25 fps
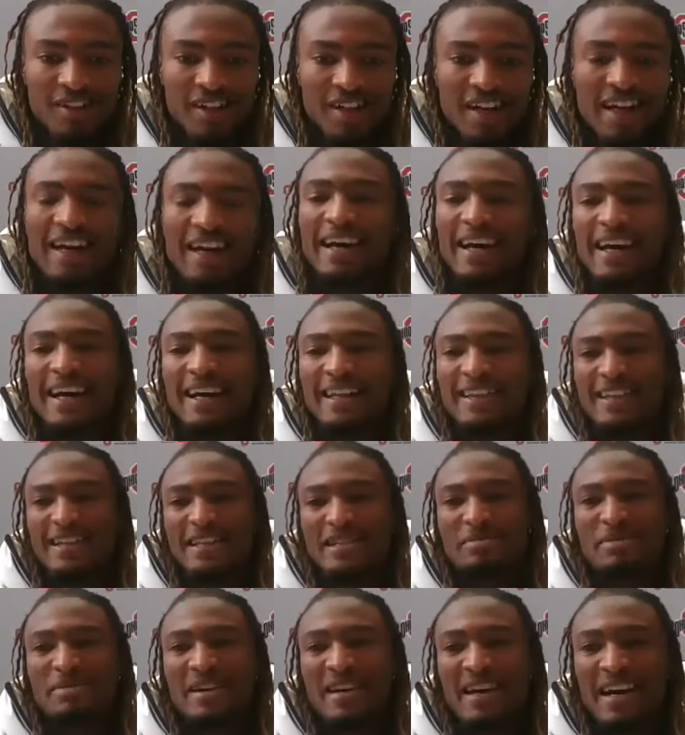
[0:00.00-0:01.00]
I have
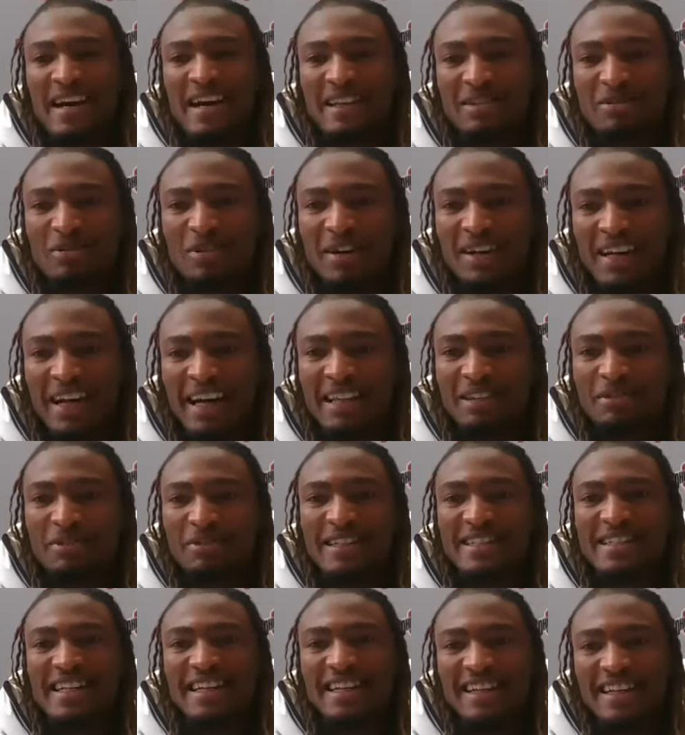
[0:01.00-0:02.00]
to
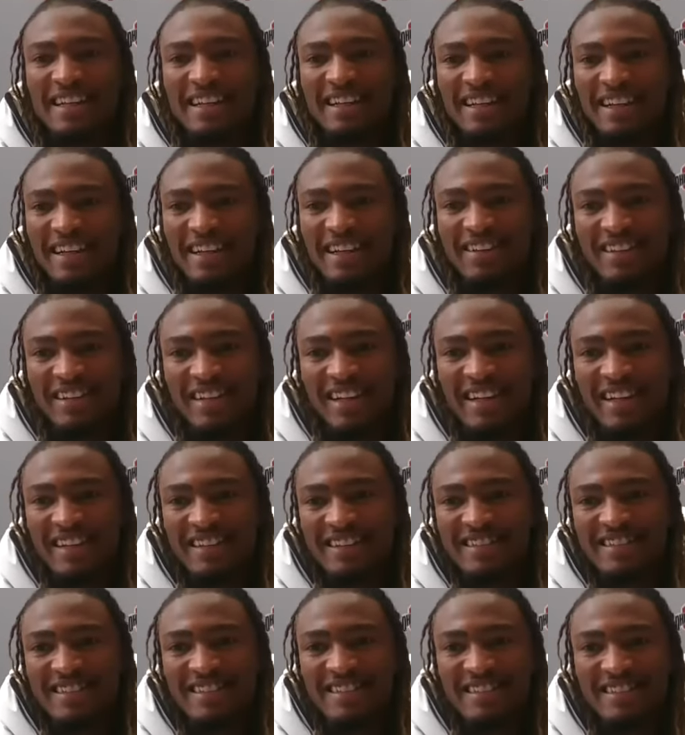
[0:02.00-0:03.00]
wait to the end of the year to give you that
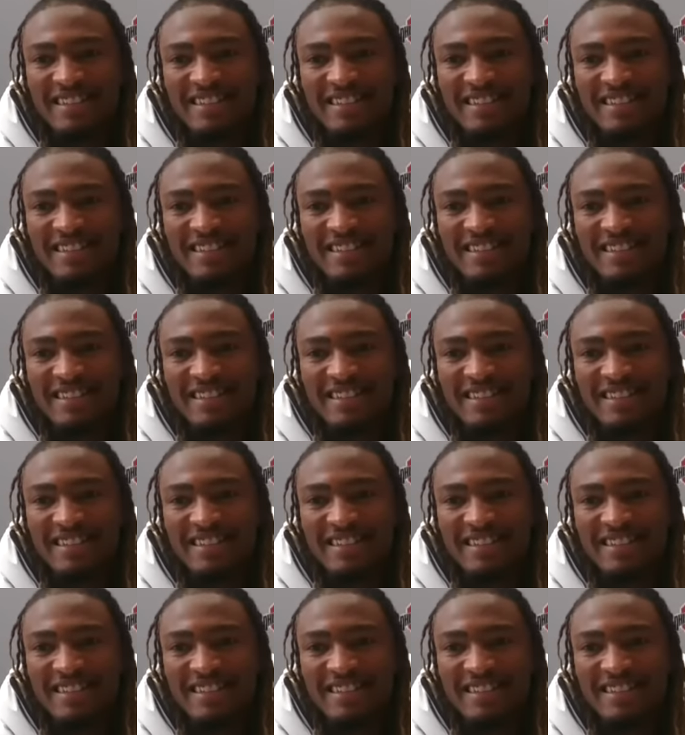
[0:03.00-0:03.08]
answer.